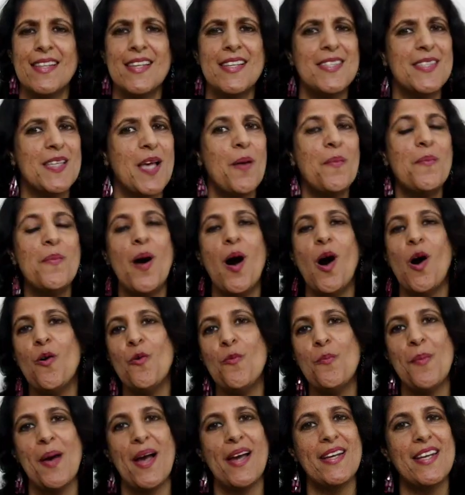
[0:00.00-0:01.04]
They somehow
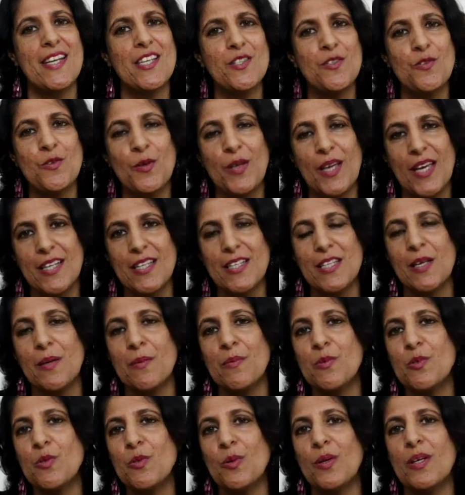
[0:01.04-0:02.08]
managed to get
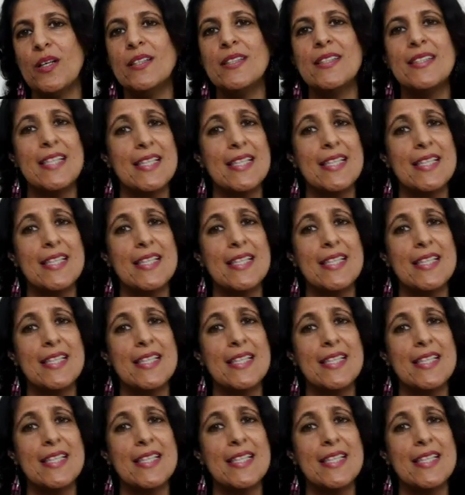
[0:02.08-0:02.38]
him to a